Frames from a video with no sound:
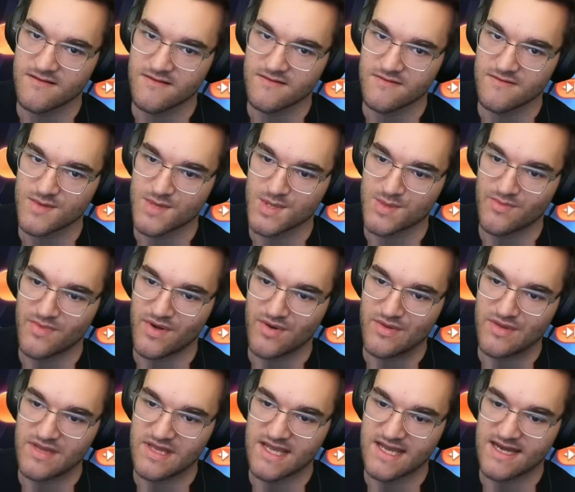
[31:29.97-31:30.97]
Should
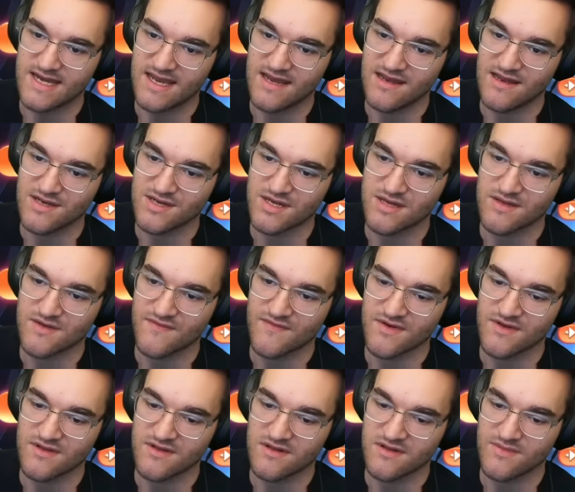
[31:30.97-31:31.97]
both neonate each other
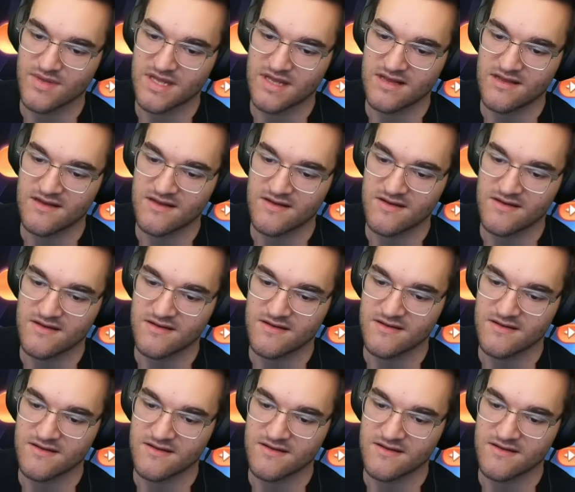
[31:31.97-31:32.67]
for a little bit here.